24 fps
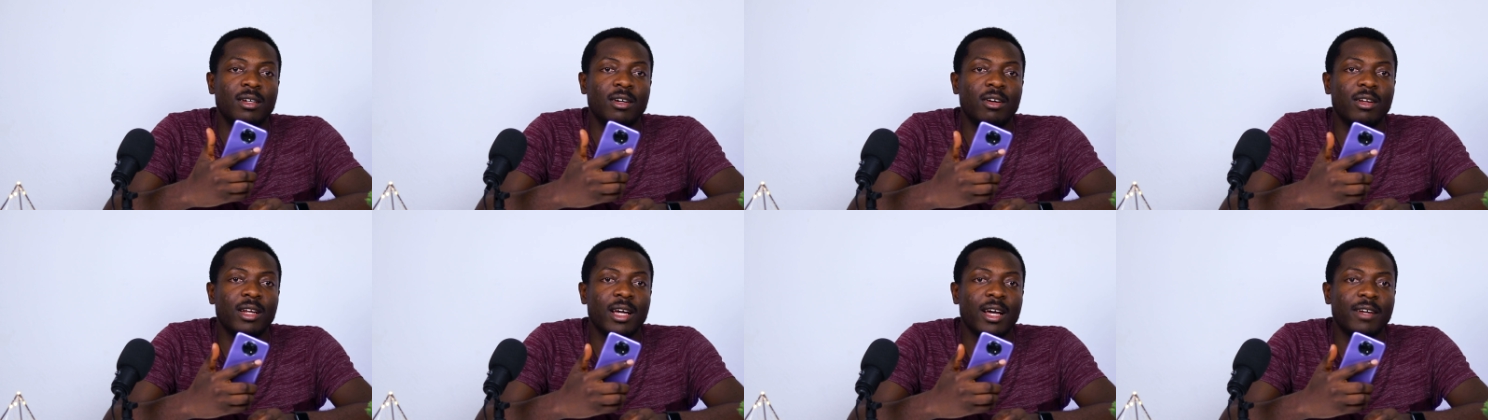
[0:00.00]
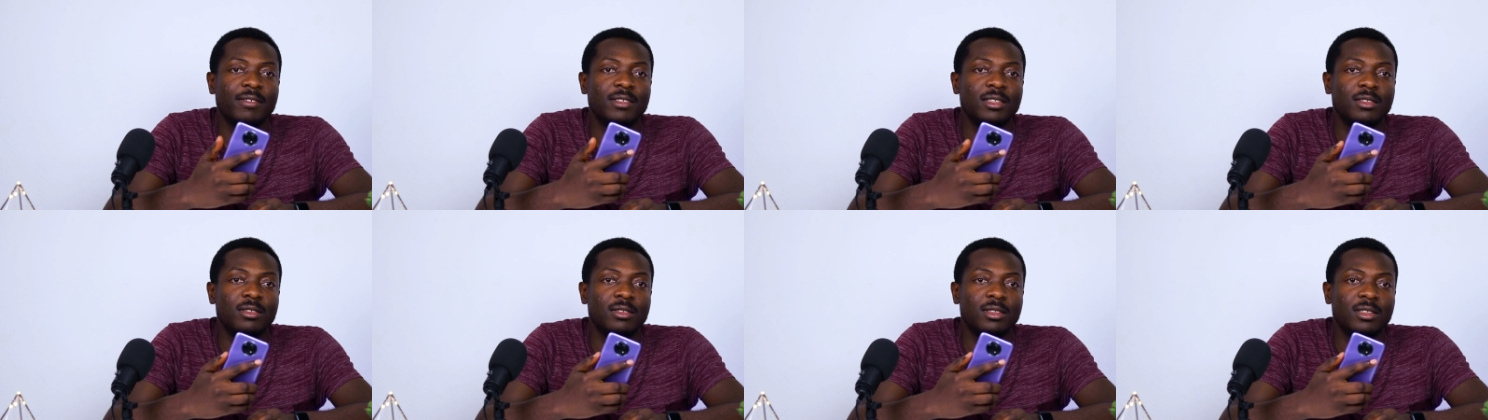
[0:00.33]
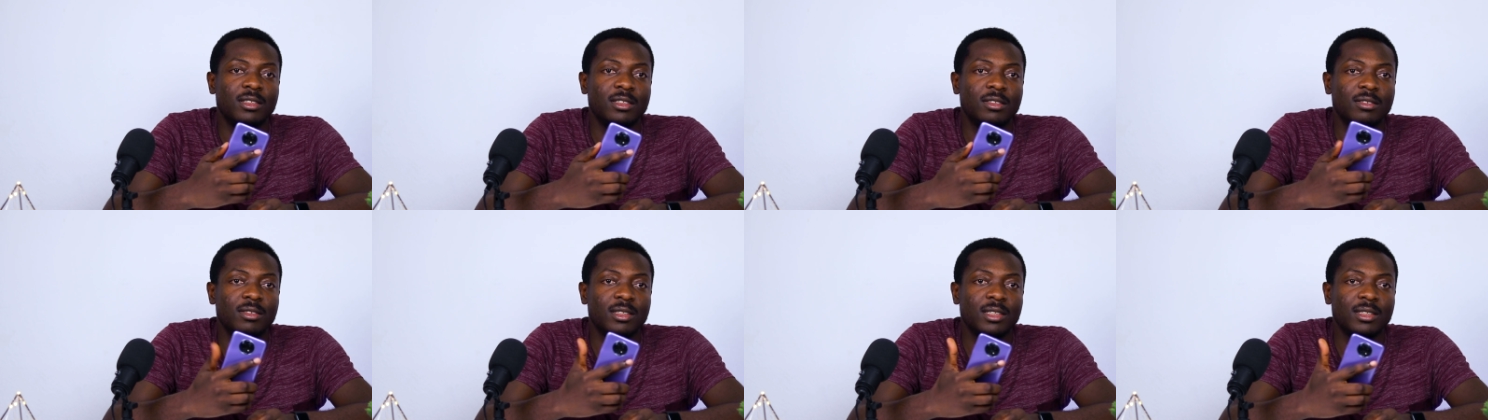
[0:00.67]
all I have to do
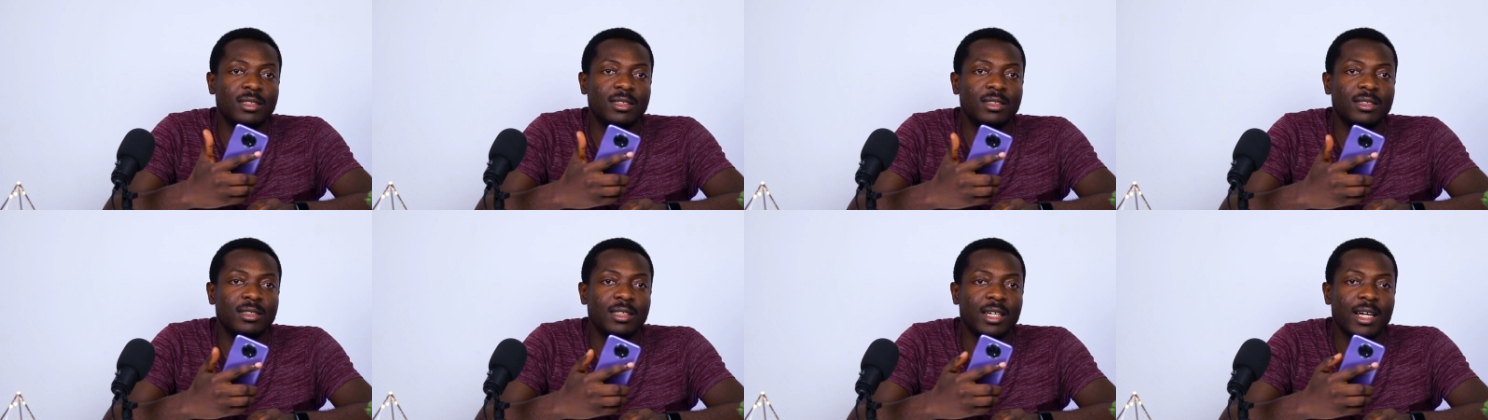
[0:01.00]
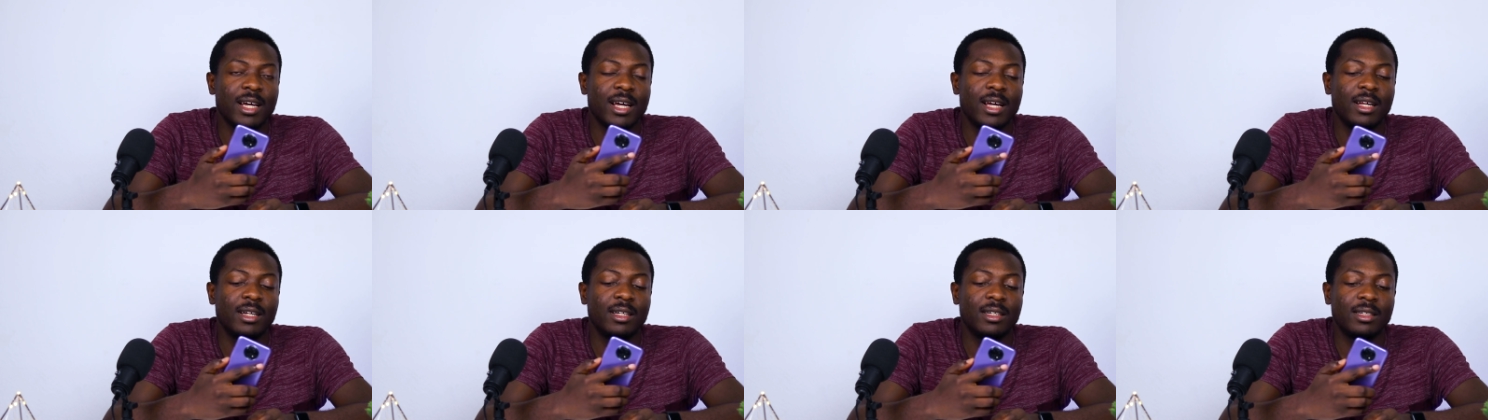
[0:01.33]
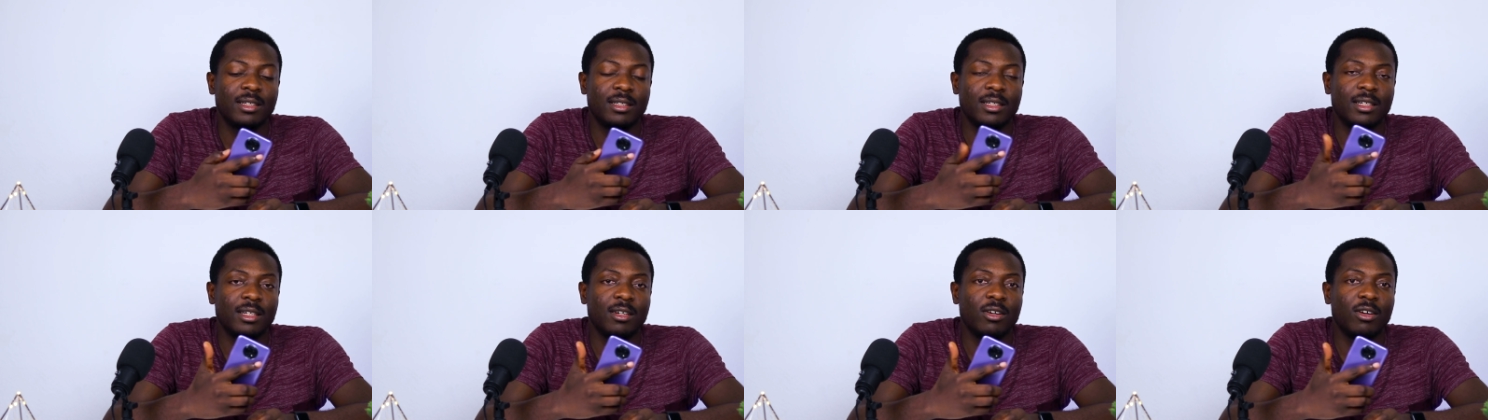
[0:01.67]
is do this
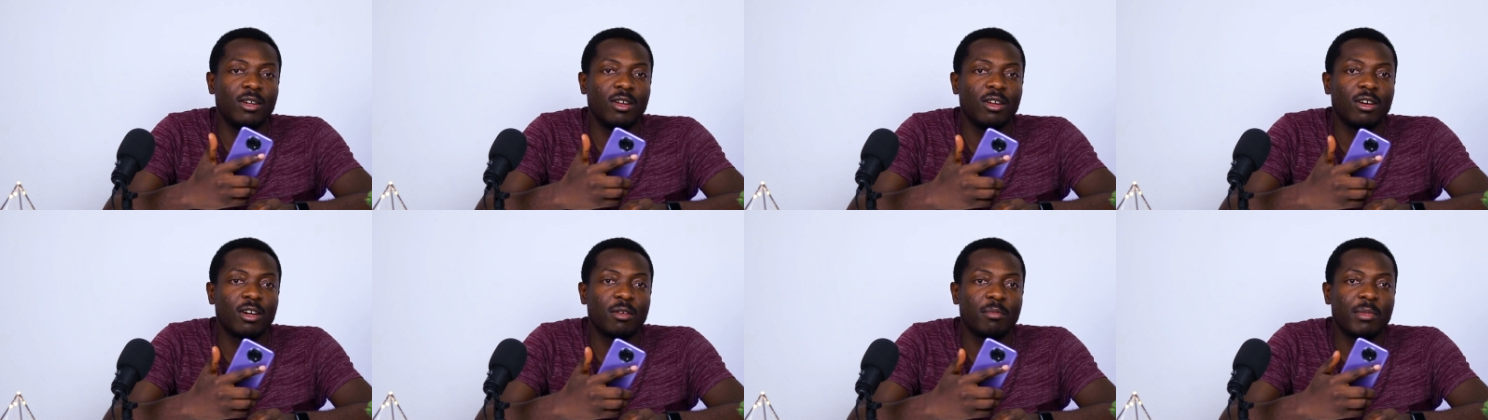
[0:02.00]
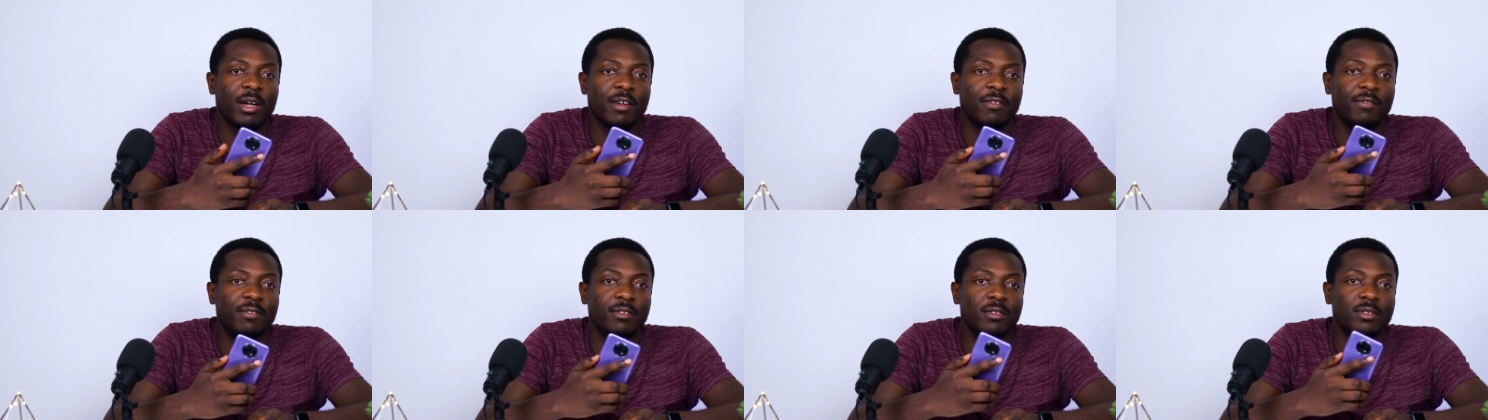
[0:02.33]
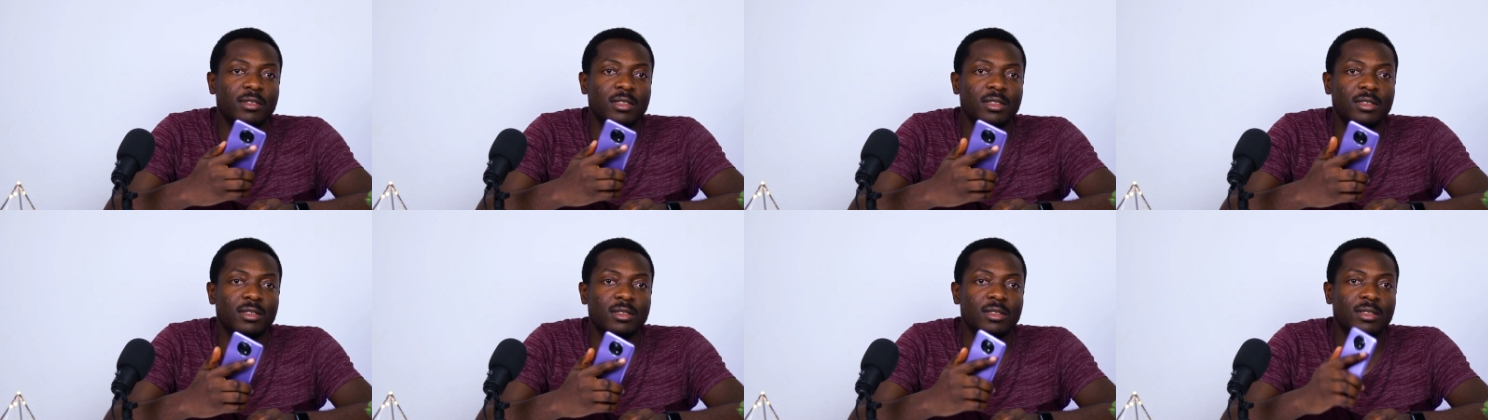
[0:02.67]
and unlock my
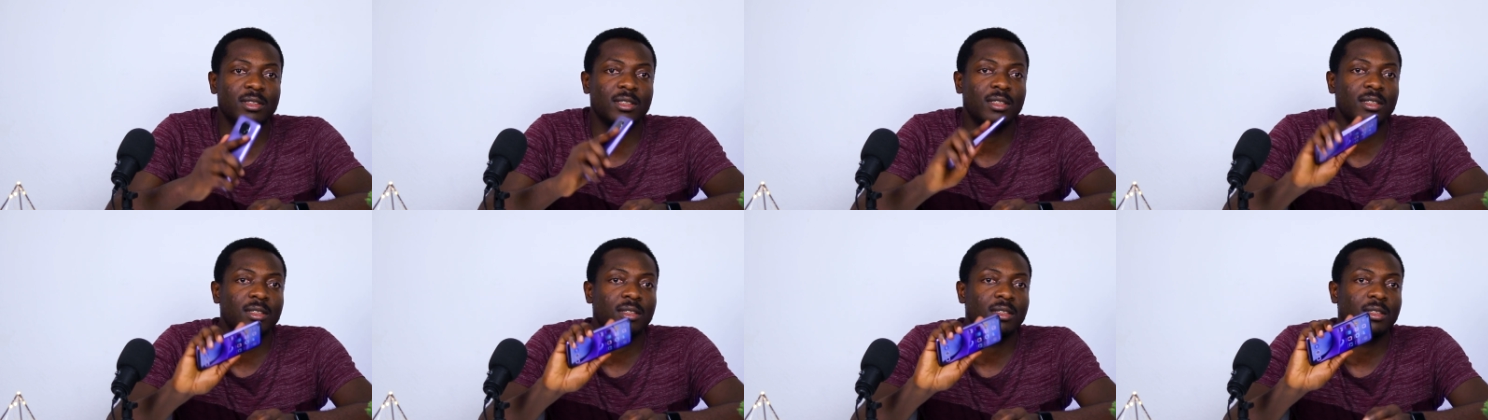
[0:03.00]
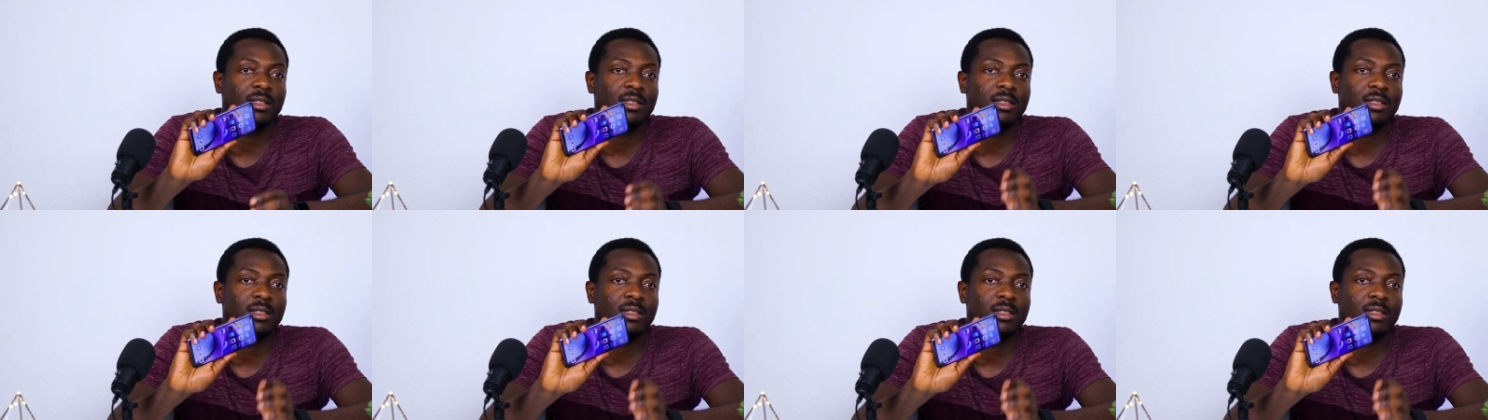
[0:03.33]
phone, you see.